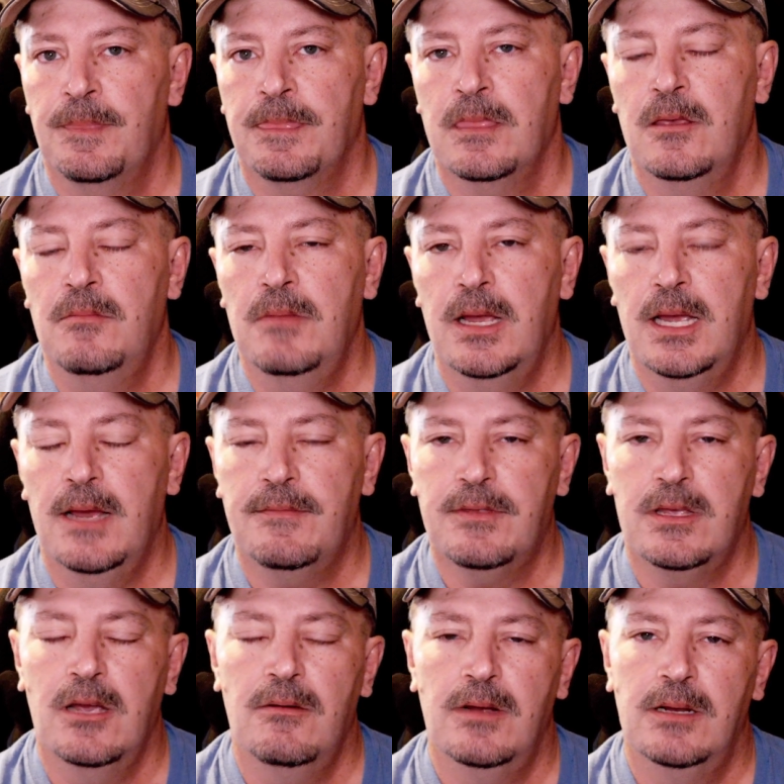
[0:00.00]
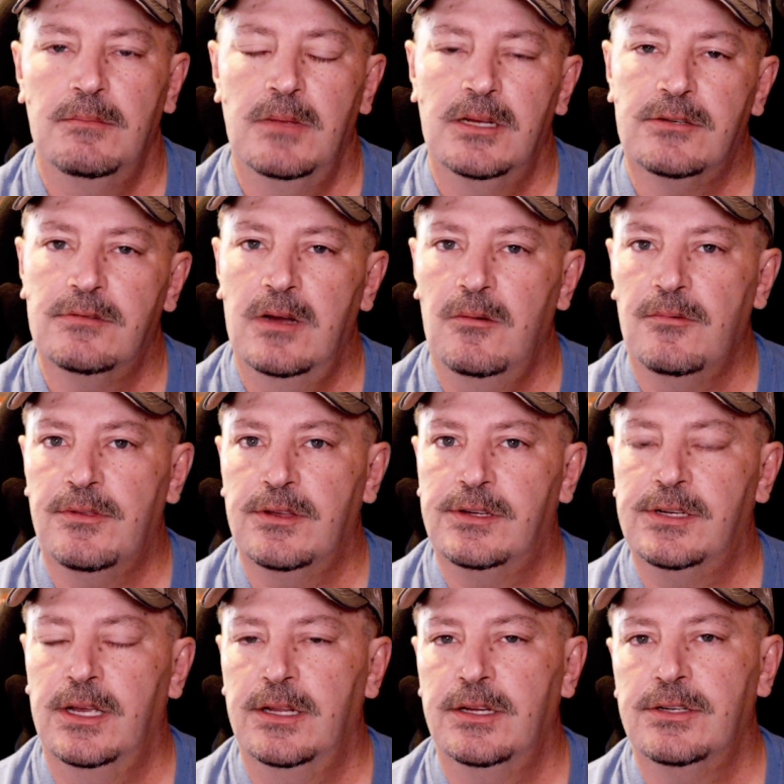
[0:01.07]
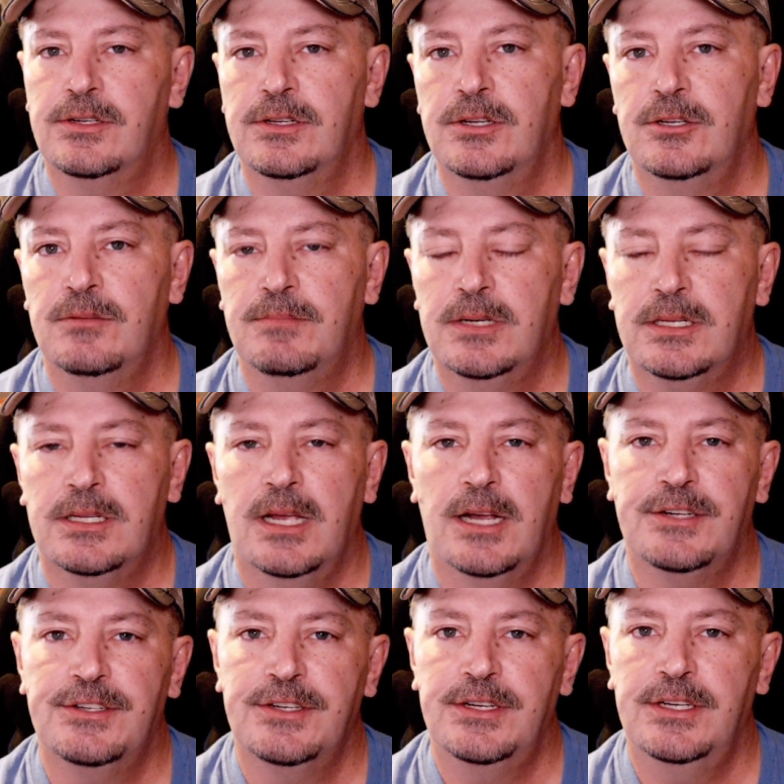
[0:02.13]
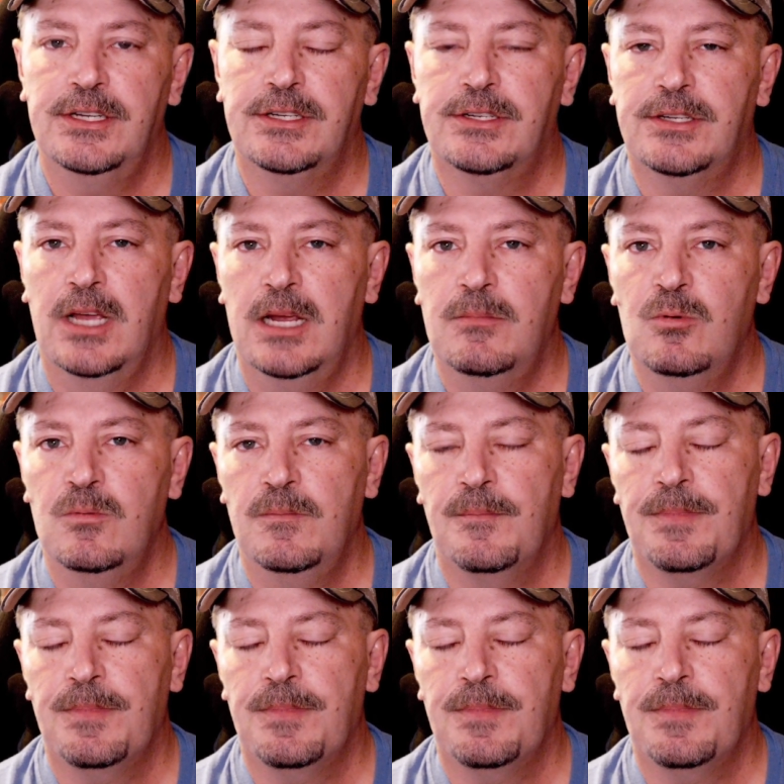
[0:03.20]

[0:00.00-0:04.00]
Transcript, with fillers: You may have to go in and mess around with the settings a little bit to actually get it stable.